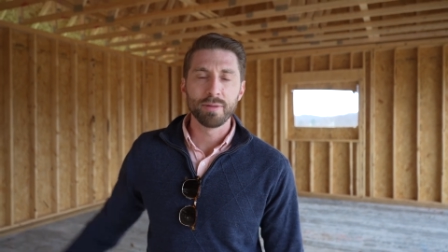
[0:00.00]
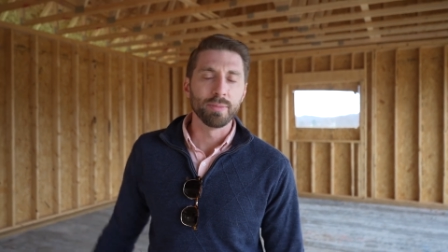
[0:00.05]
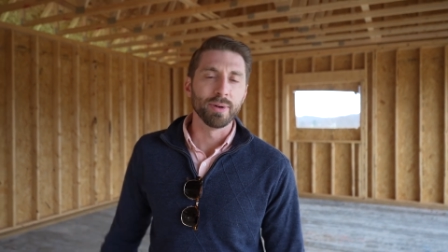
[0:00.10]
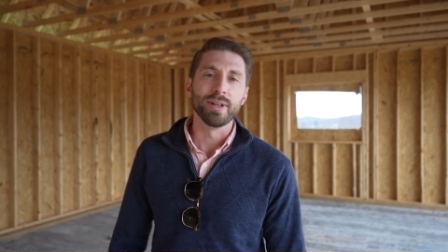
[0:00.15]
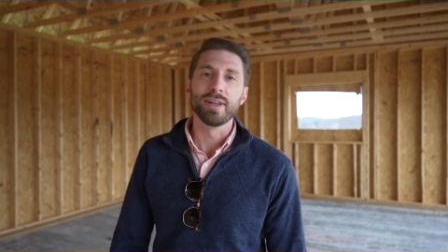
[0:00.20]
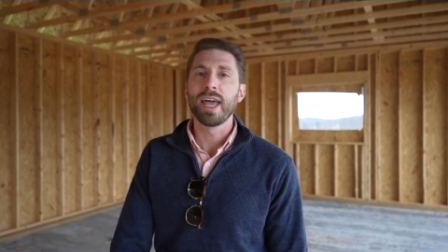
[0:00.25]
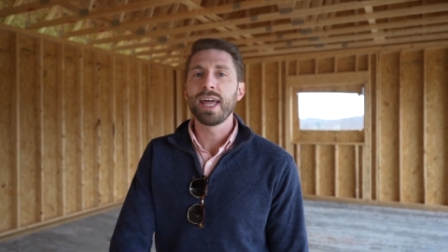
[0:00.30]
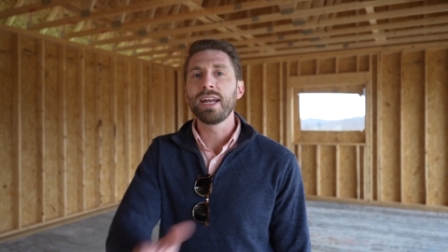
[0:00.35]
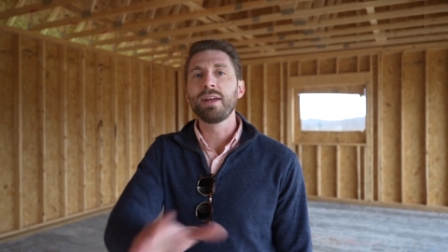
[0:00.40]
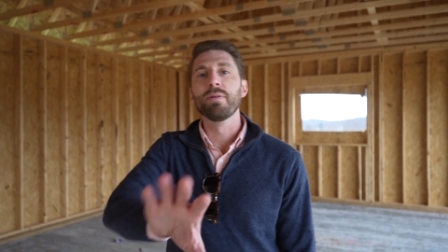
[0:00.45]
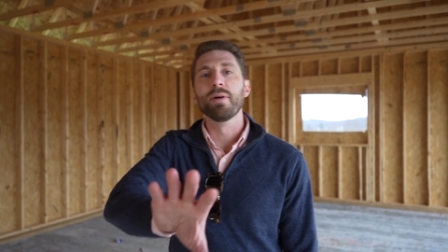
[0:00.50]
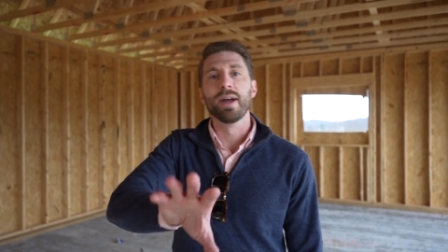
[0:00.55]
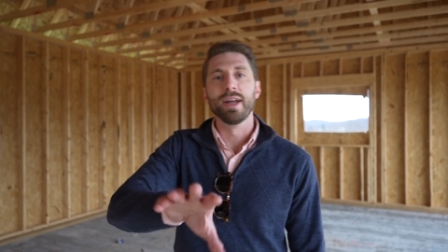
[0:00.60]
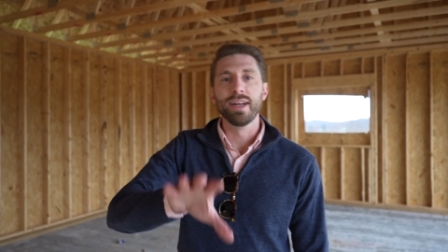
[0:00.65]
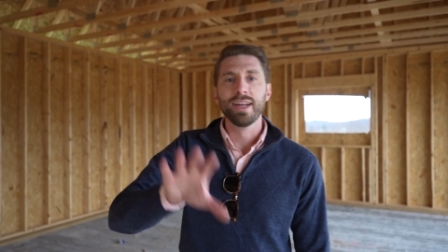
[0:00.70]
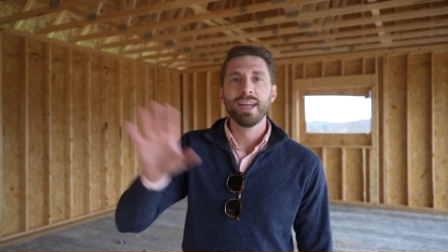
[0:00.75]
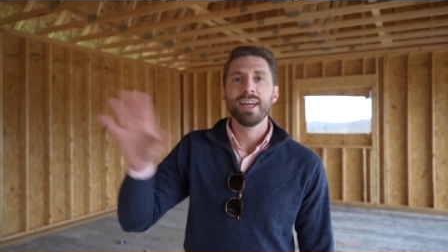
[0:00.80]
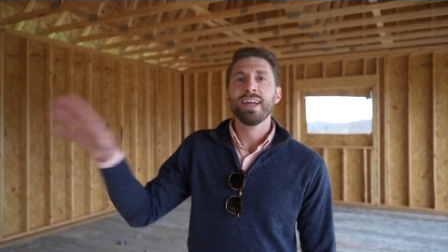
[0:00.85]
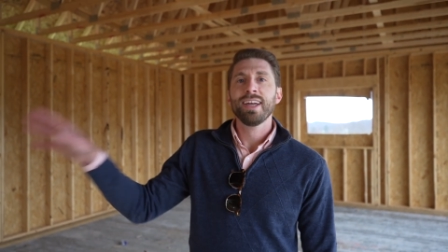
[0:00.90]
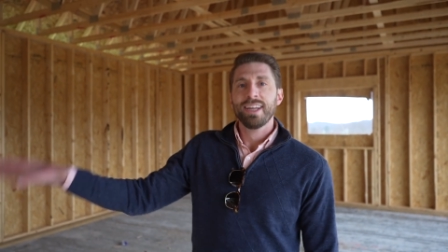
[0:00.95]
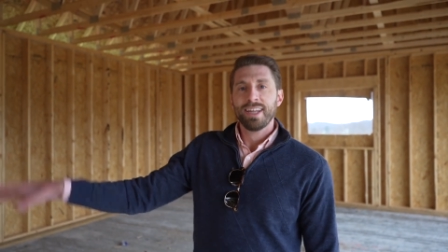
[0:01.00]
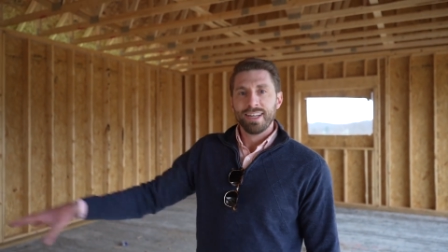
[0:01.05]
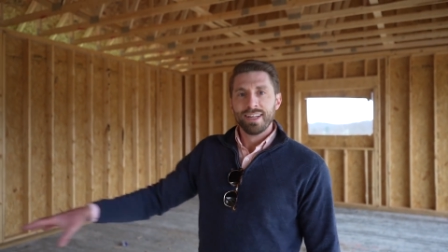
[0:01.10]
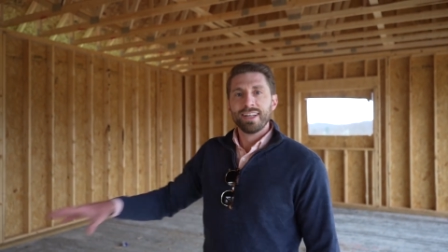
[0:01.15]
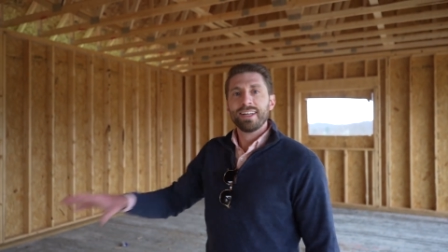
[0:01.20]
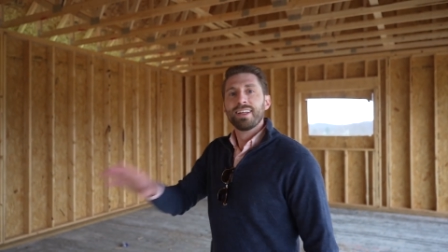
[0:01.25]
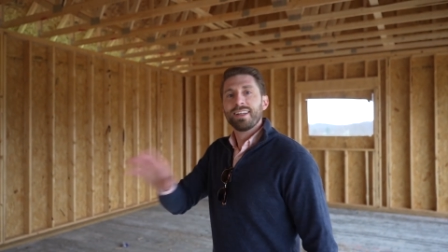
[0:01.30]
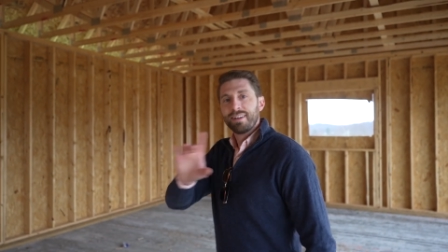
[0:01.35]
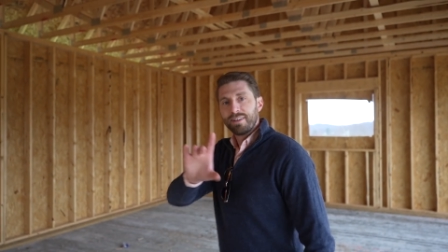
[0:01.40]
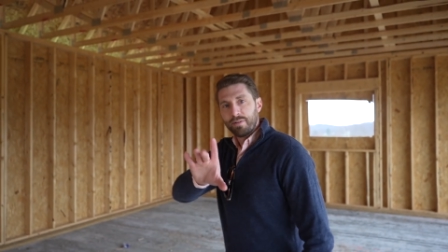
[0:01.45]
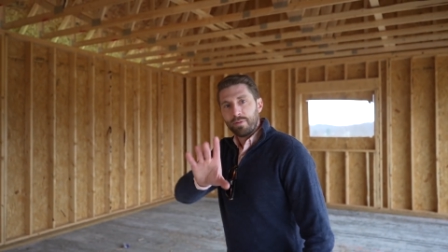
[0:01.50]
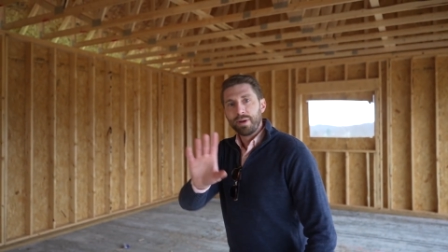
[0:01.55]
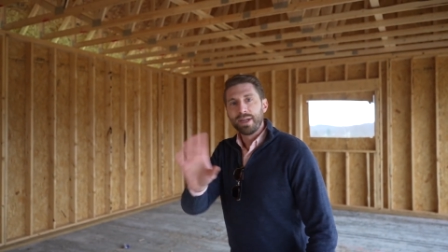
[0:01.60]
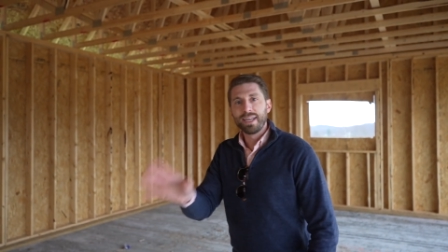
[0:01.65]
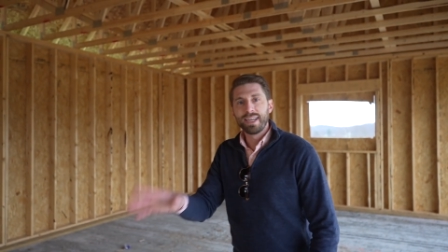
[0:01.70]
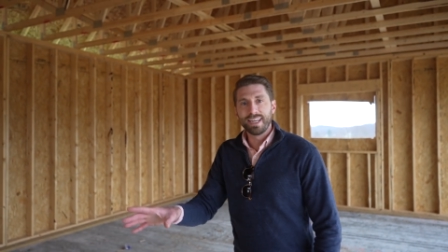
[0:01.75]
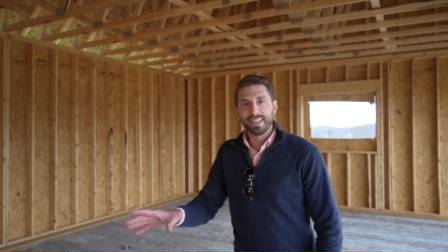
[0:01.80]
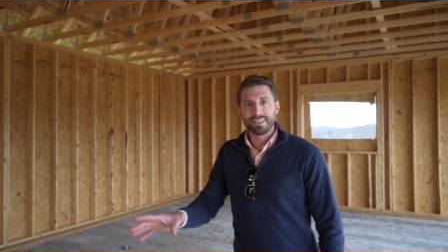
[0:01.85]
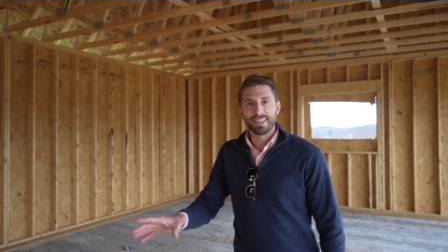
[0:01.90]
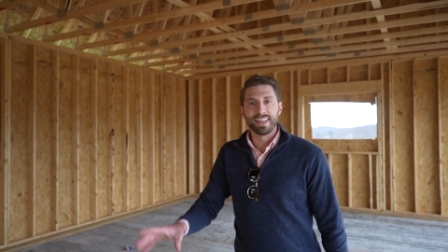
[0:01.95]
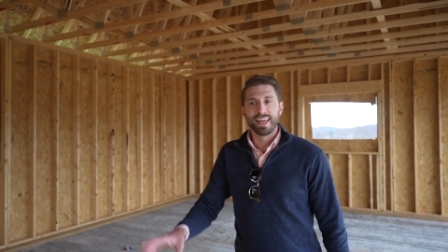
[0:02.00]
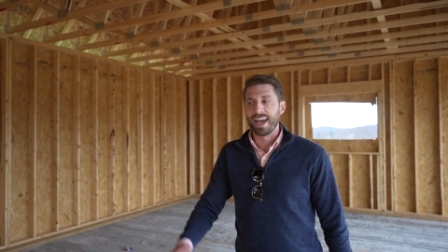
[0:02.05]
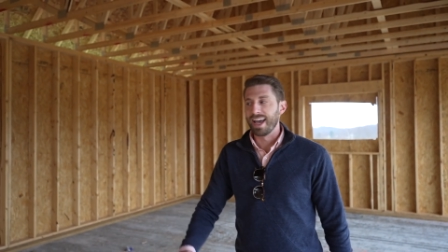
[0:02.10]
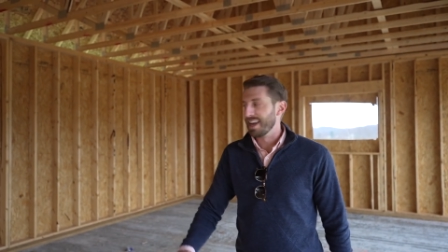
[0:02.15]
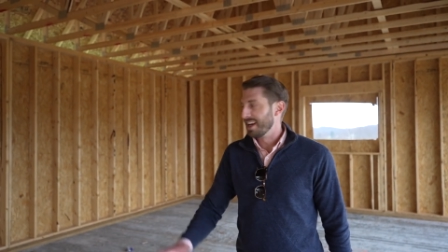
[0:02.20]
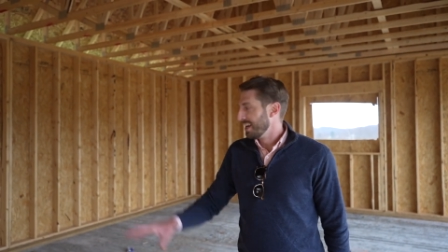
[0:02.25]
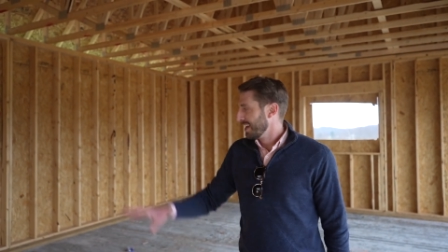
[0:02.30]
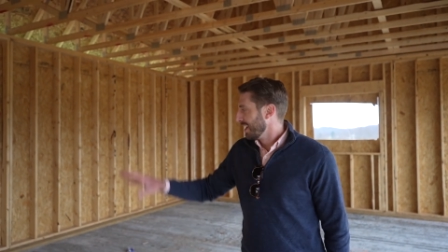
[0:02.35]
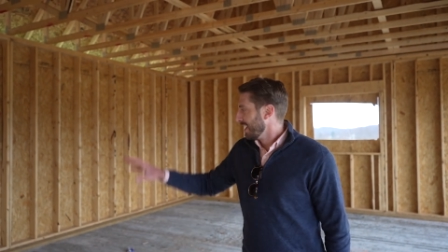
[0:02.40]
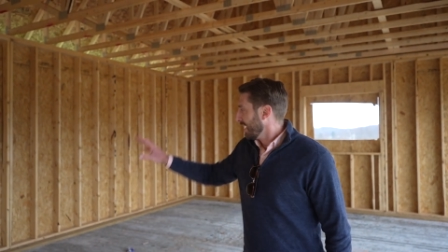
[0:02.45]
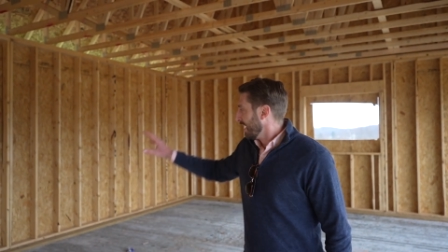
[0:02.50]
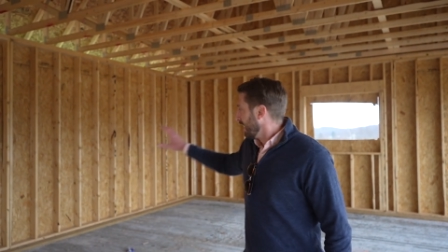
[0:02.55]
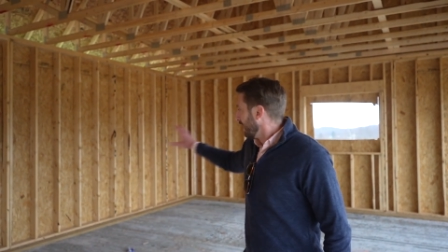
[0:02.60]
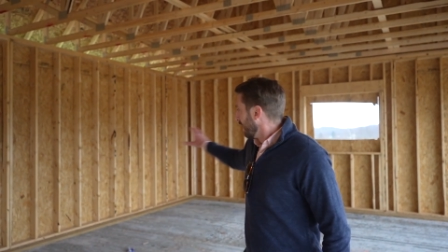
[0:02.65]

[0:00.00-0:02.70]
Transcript: But anyway, we can get to that.